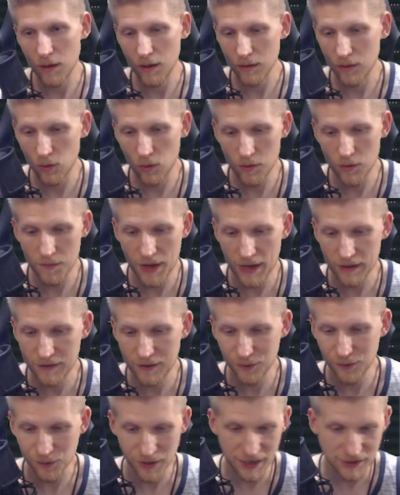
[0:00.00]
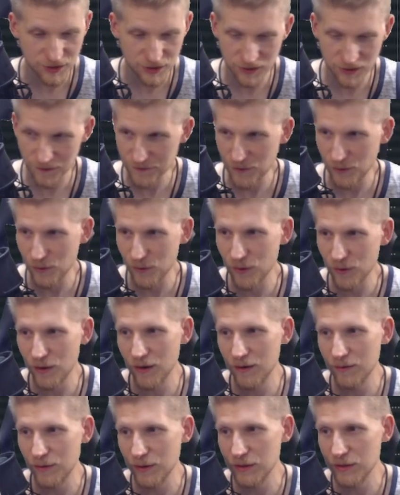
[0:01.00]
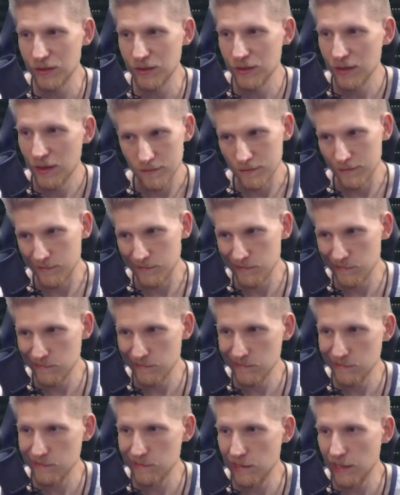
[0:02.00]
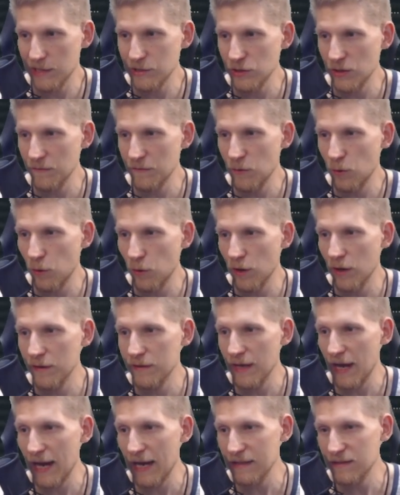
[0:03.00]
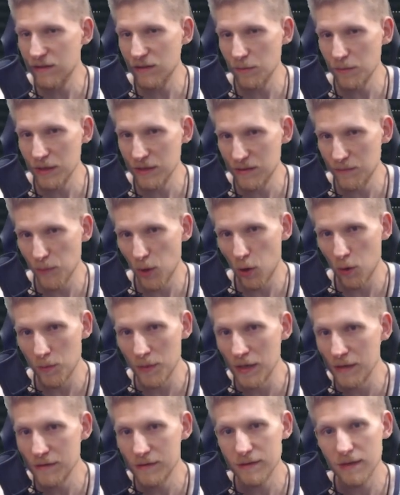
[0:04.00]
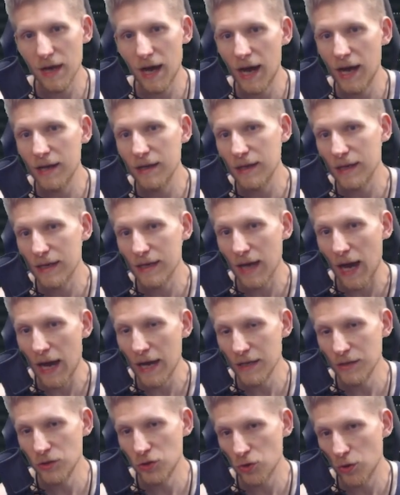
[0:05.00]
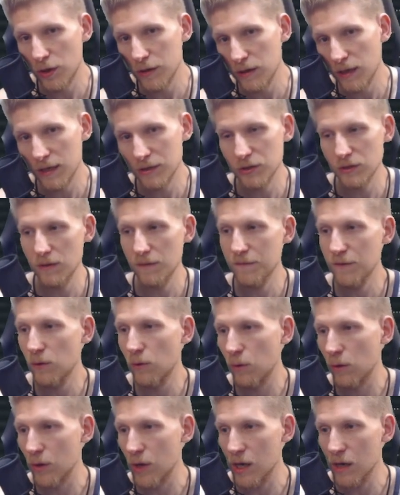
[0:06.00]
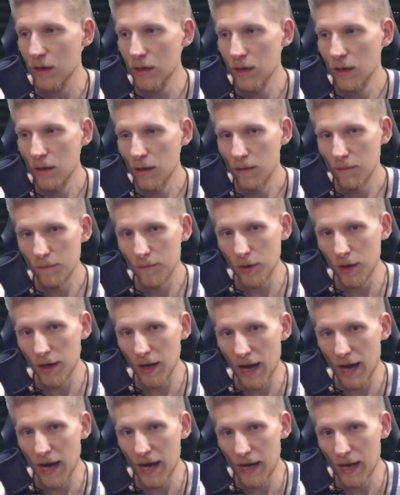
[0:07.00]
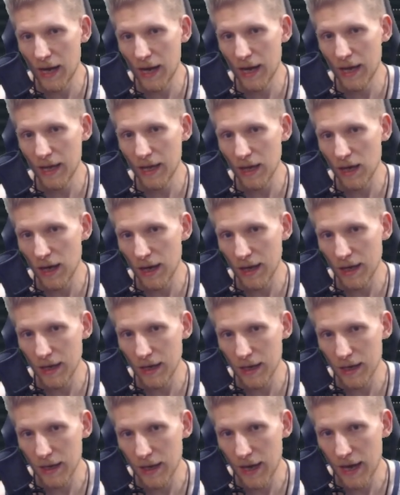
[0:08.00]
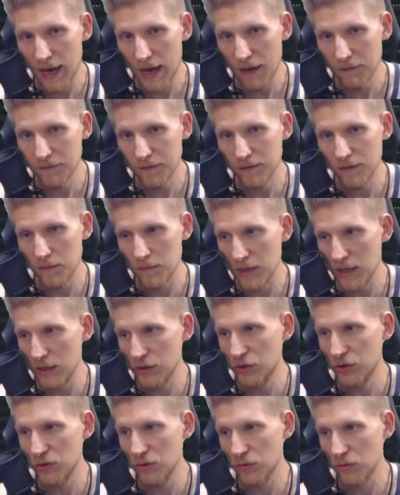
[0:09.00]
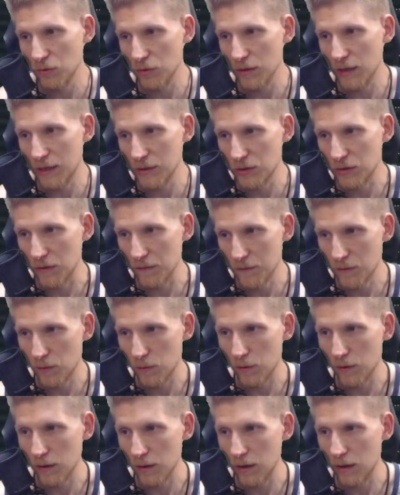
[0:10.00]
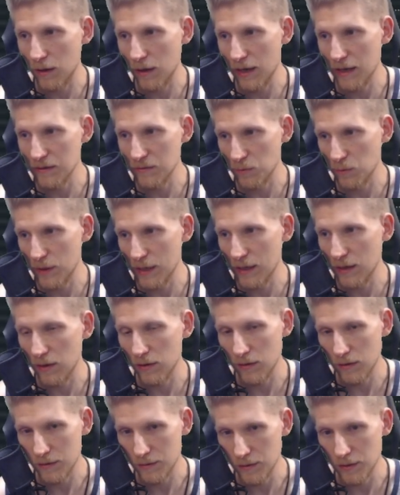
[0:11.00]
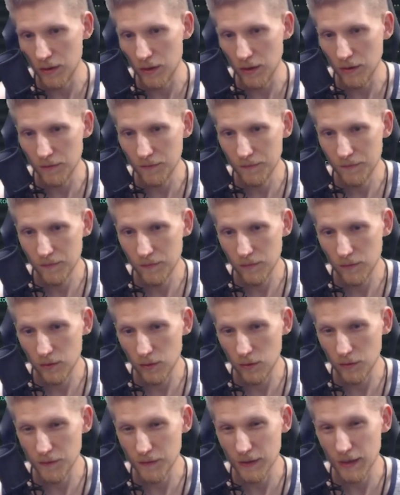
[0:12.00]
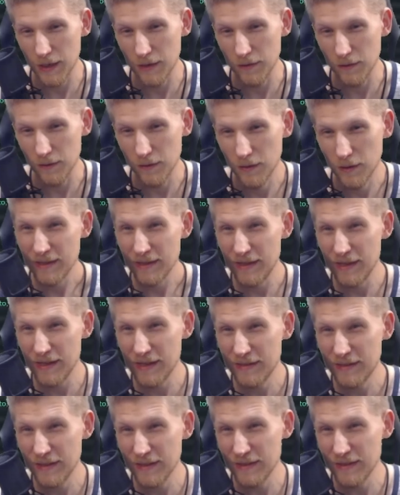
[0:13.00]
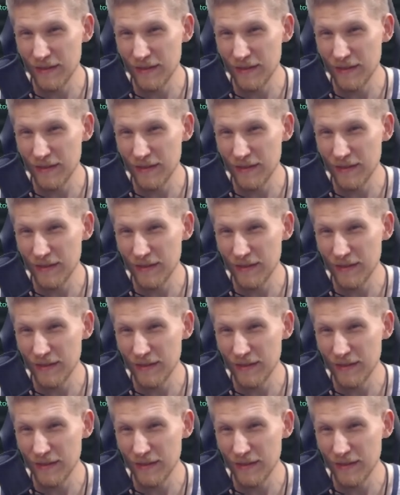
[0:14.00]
going back to Legend of Korra, which Legend of Korra had some of its moments. I enjoyed Legend of Korra, but I have some issues with Legend of Korra as well, you know, altogether. This is